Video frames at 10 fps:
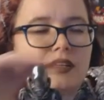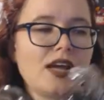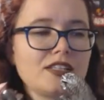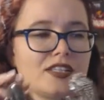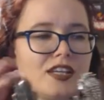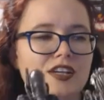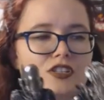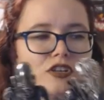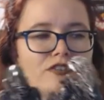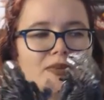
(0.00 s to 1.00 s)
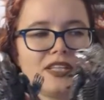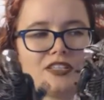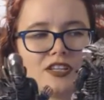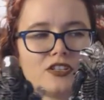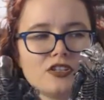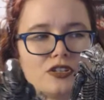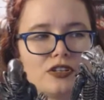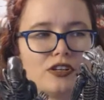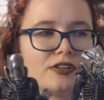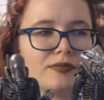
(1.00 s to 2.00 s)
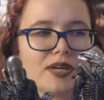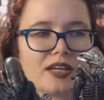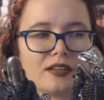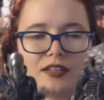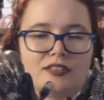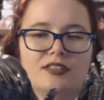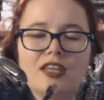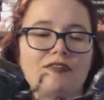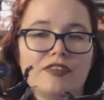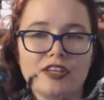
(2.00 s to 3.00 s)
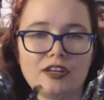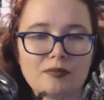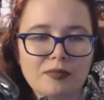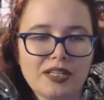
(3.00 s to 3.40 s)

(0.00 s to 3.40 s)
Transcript: Yes. So from a distance, you'd be like, it's the same figure.